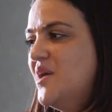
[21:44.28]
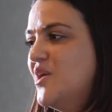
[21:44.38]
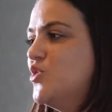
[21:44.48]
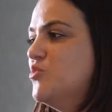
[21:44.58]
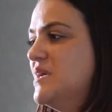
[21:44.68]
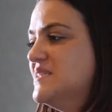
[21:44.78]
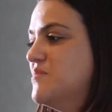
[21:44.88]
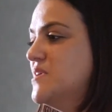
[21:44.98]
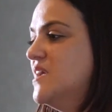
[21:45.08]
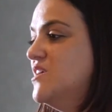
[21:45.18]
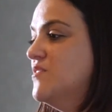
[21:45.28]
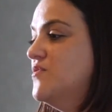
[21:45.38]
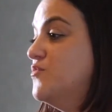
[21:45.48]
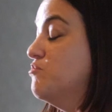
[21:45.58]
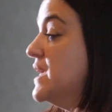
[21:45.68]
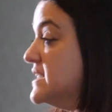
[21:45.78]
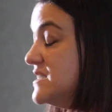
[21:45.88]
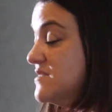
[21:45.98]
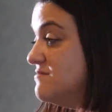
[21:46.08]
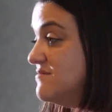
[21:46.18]
It could be something that you've
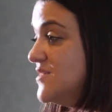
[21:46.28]
missed.